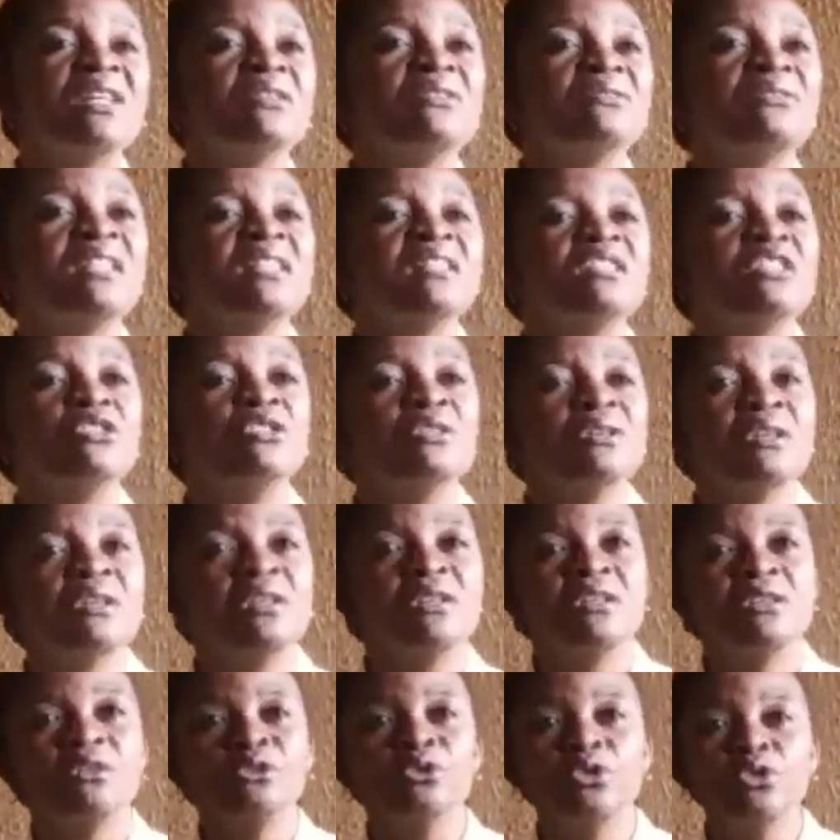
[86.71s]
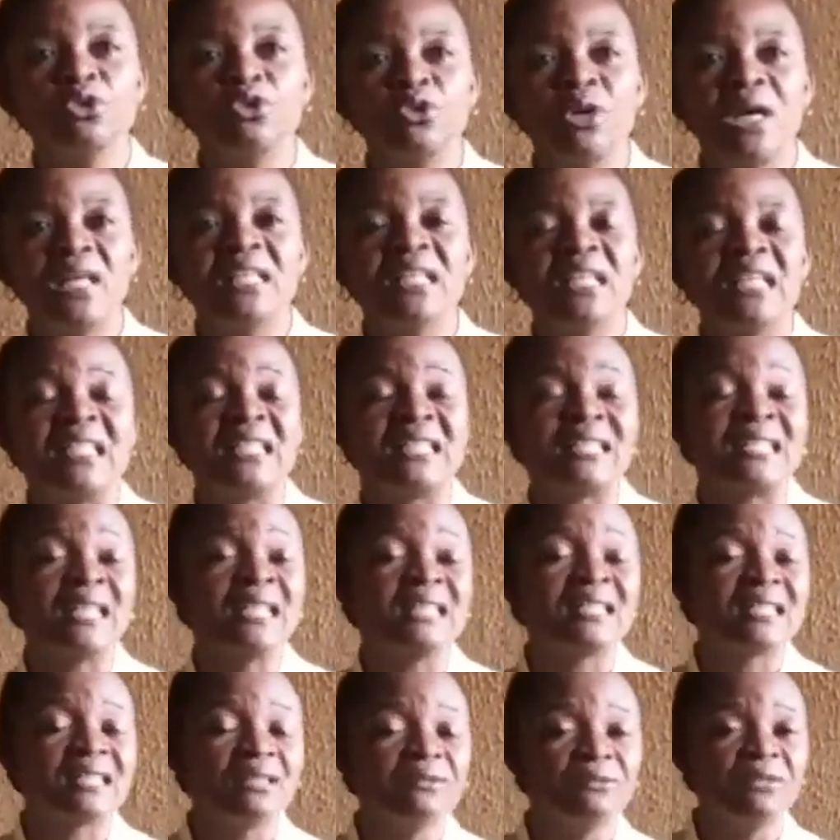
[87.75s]
very usually
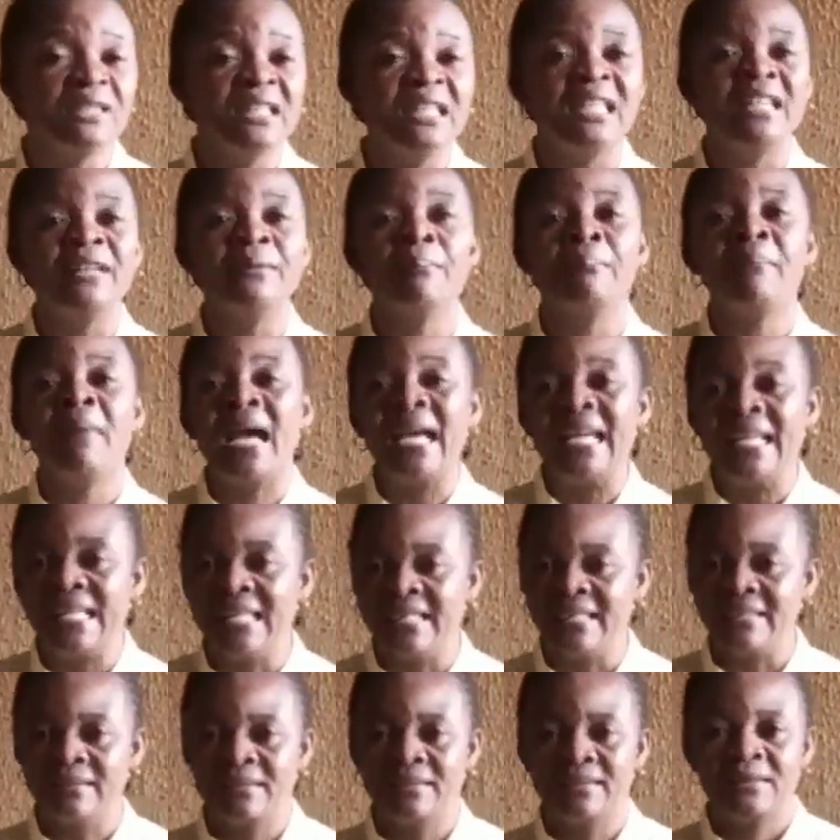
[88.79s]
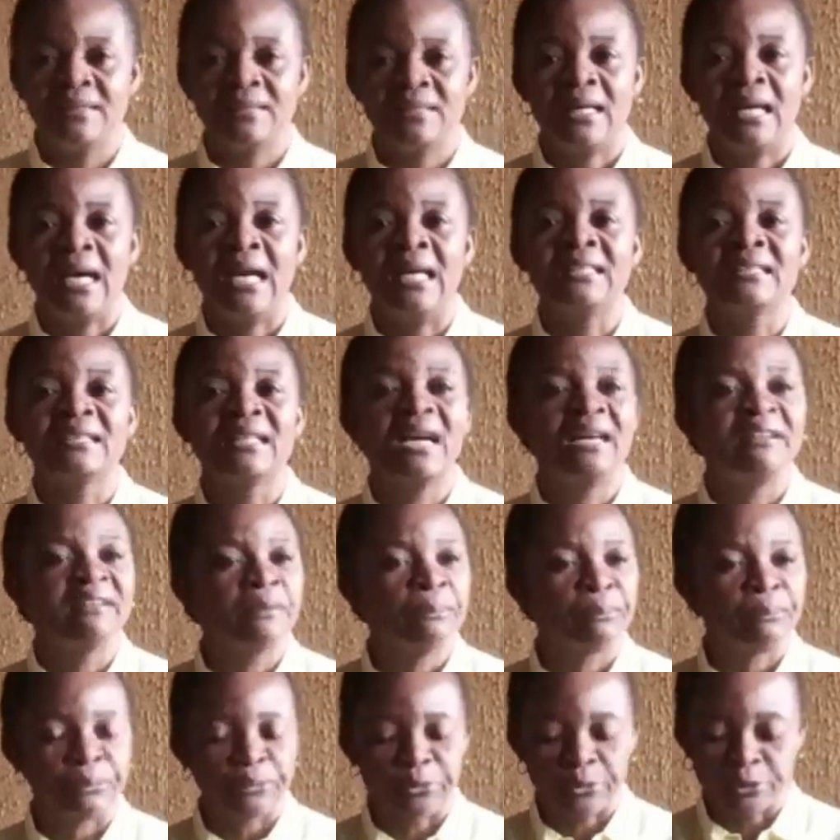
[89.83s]
extensively in mining and
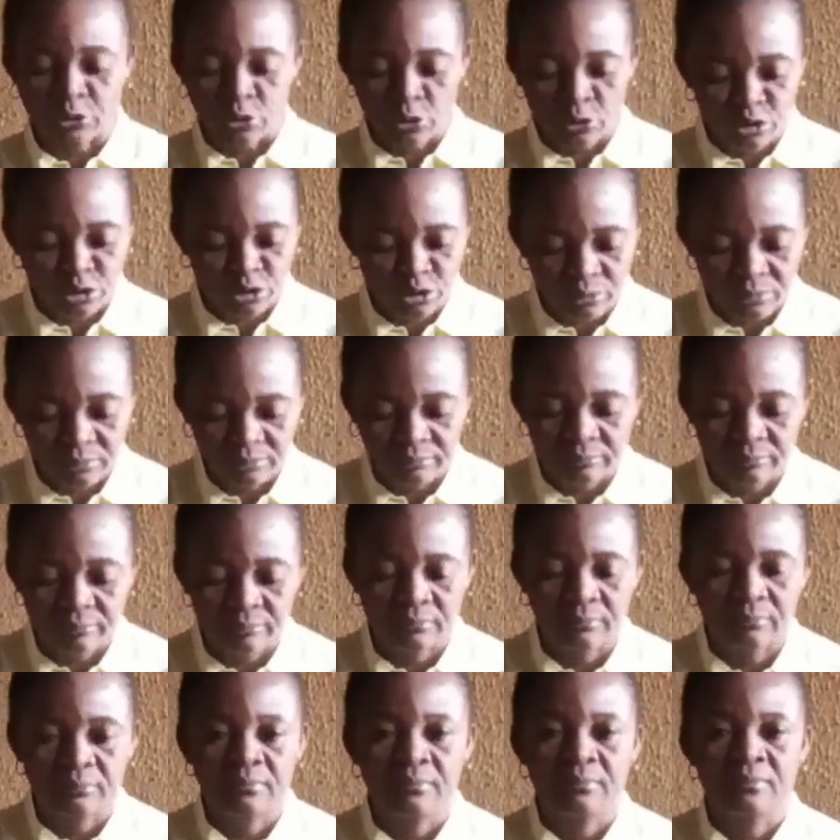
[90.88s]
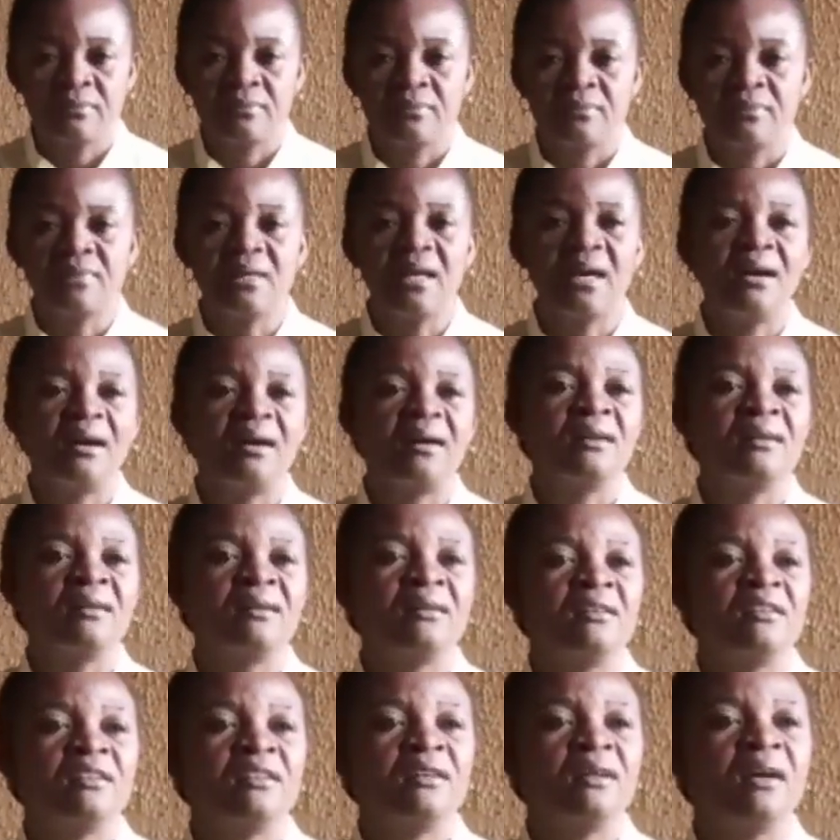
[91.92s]
garri production. Now,
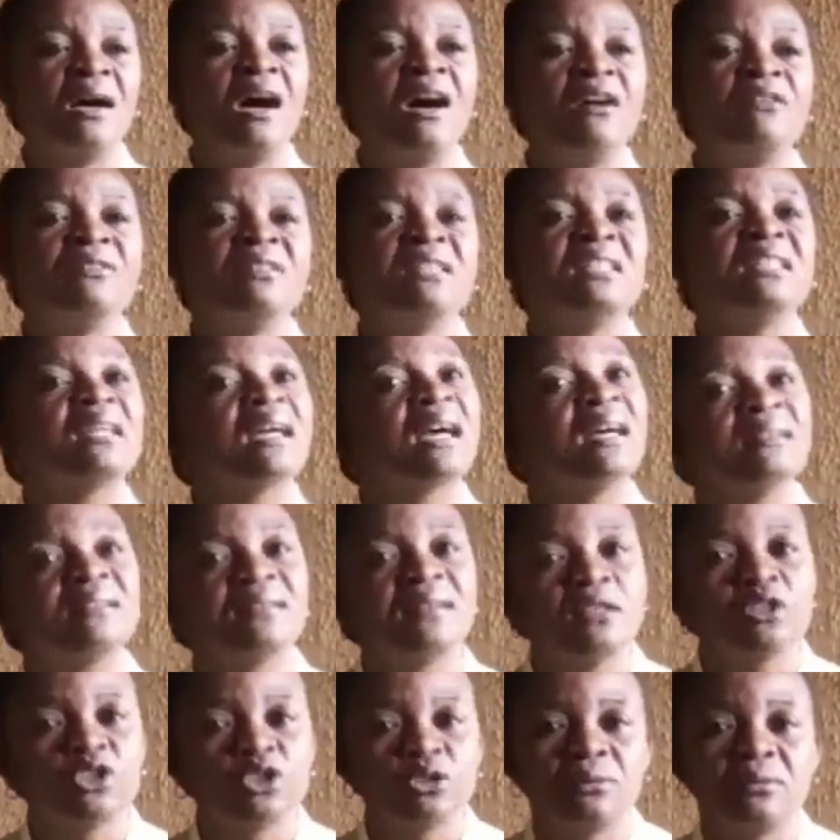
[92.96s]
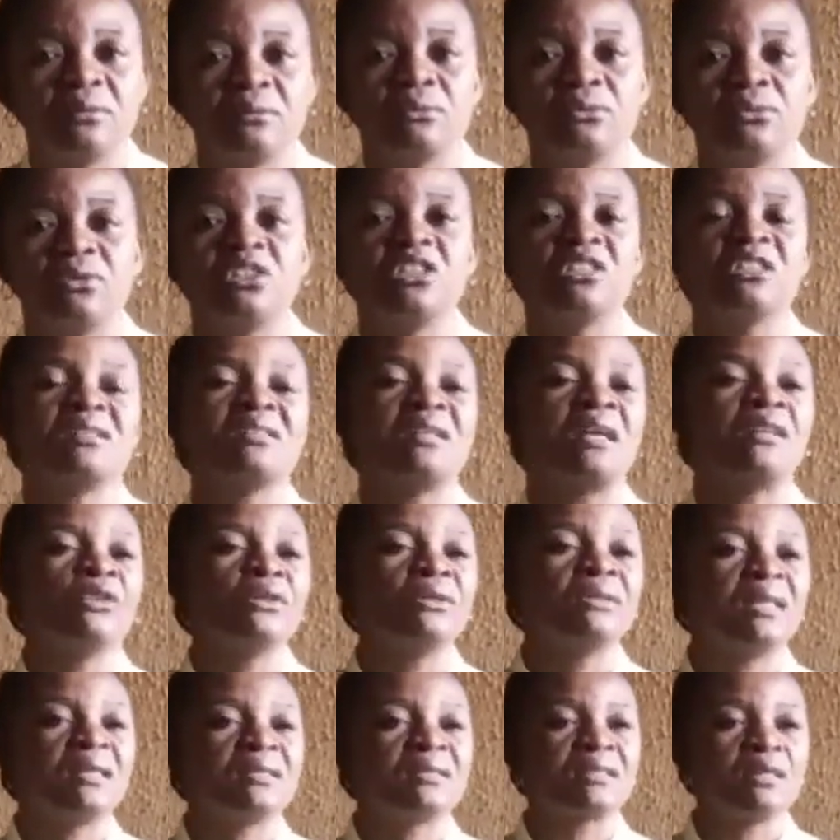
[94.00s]
we have decantation, which is
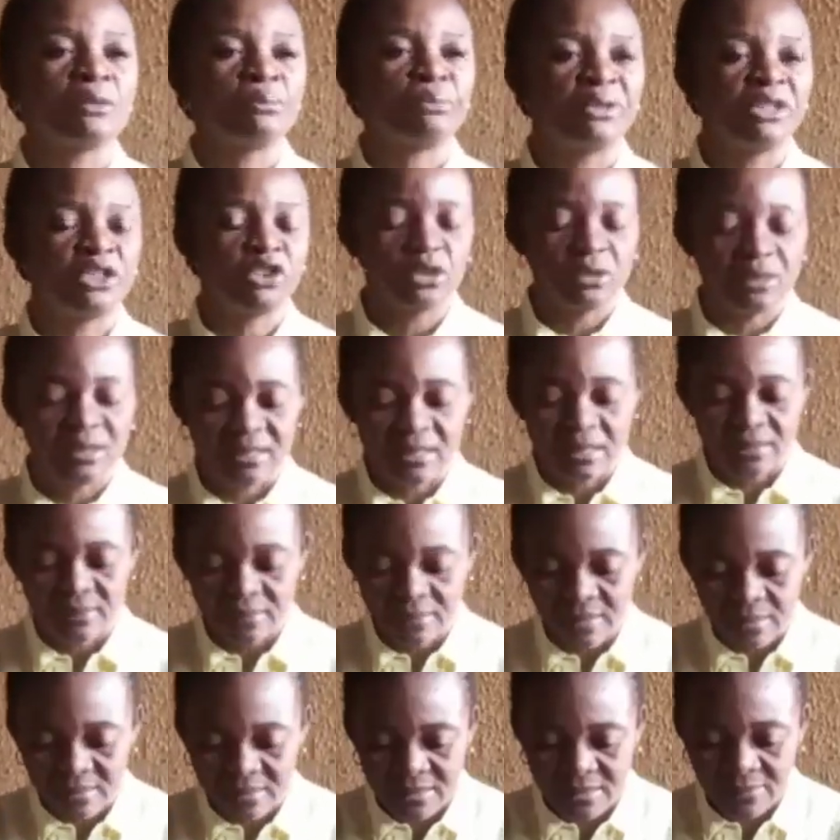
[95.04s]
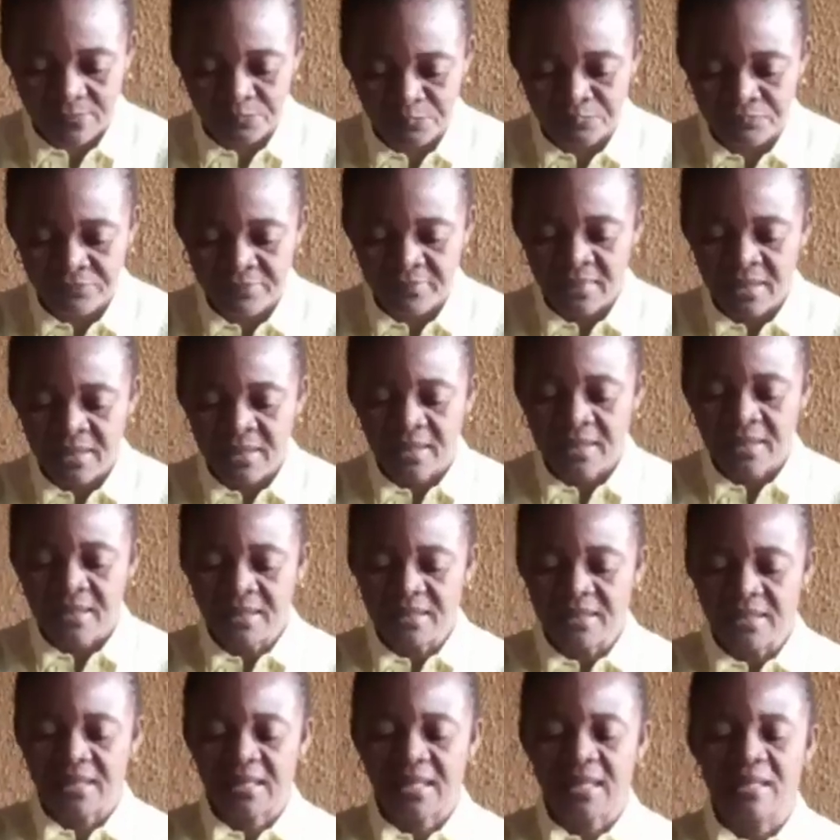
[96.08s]
another separation techniques. In
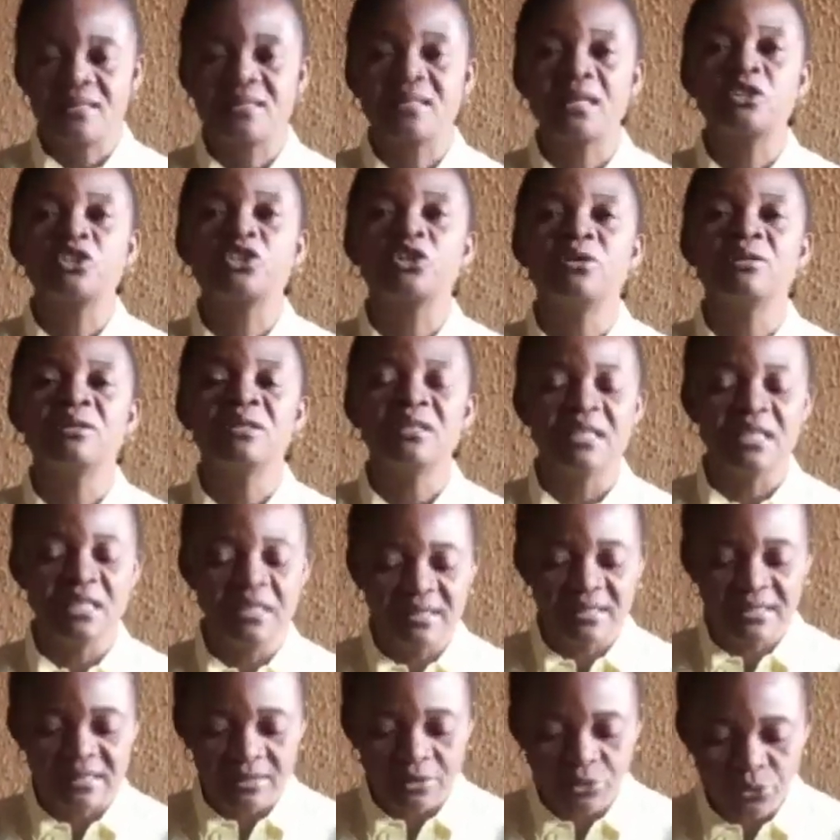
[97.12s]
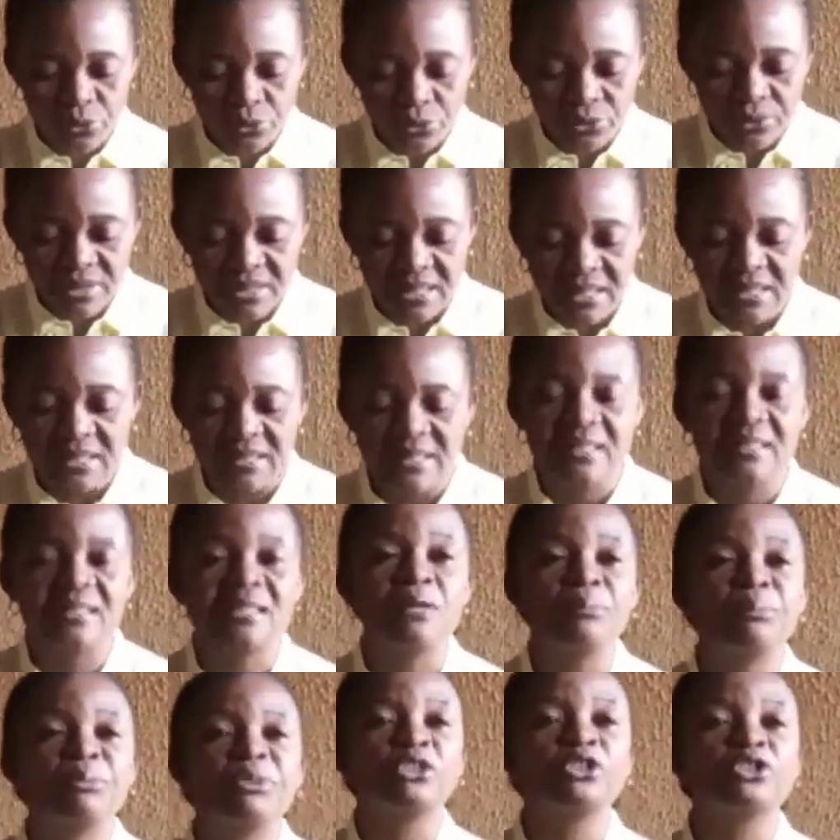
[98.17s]
decantation is used in the
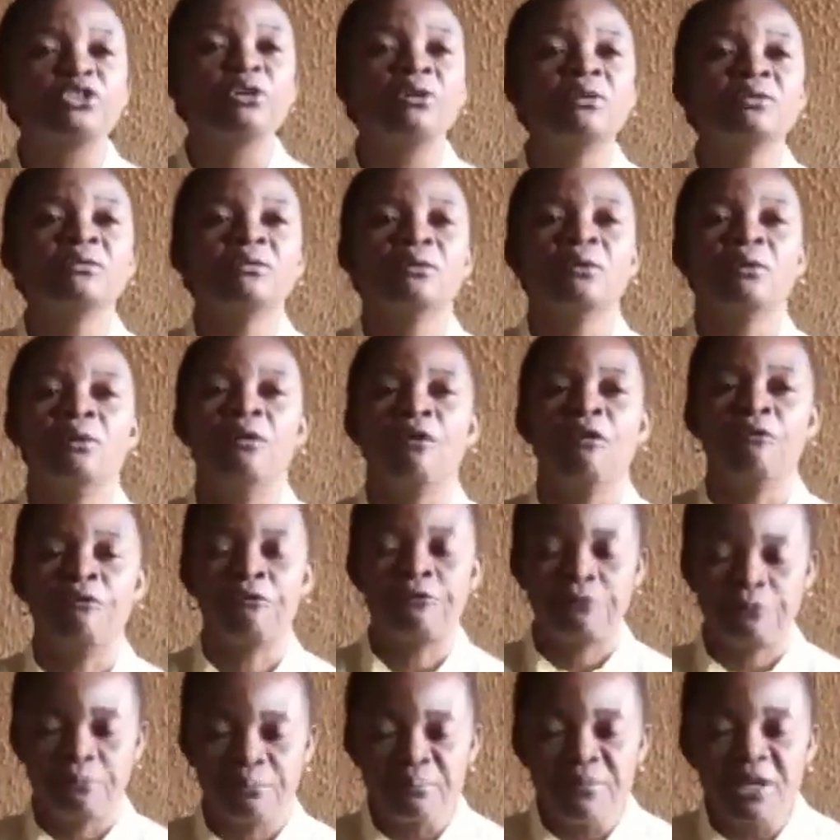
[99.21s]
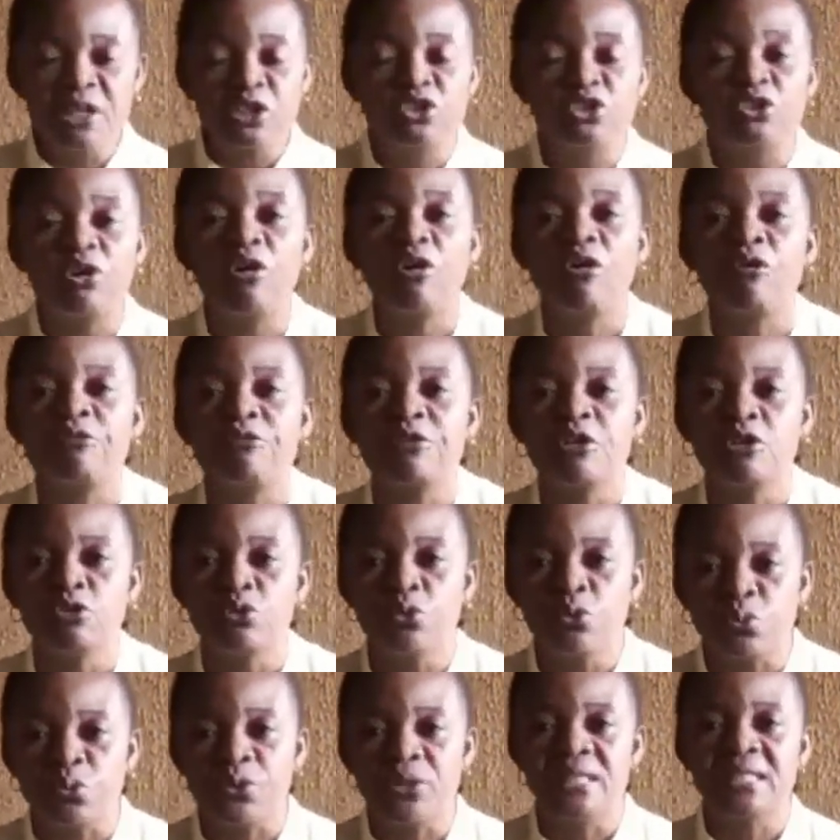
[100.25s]
separation of mixture of a
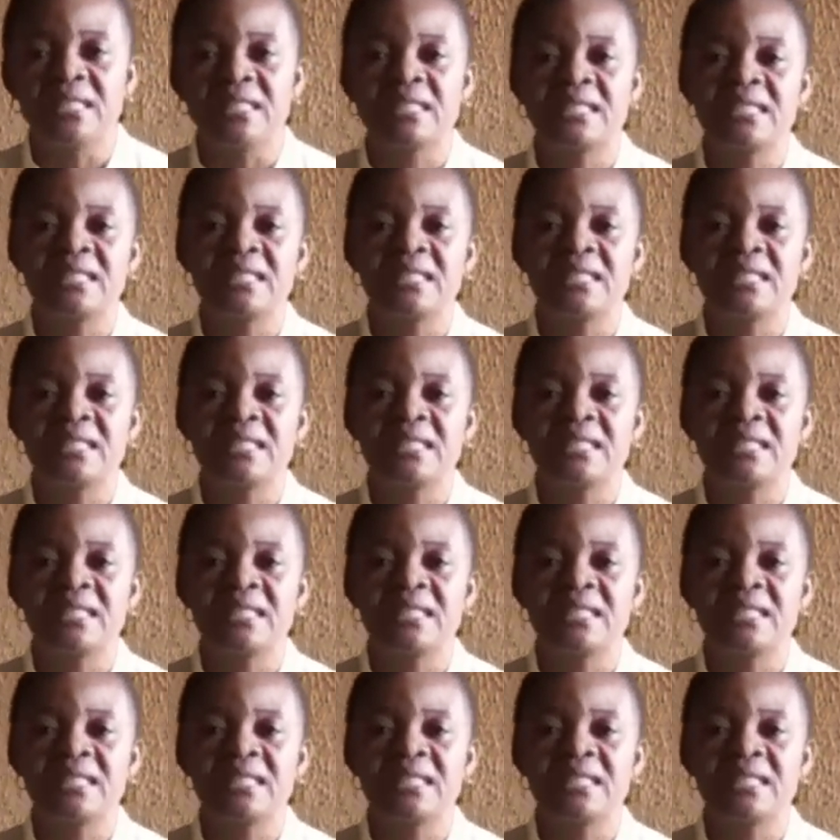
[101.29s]
liquid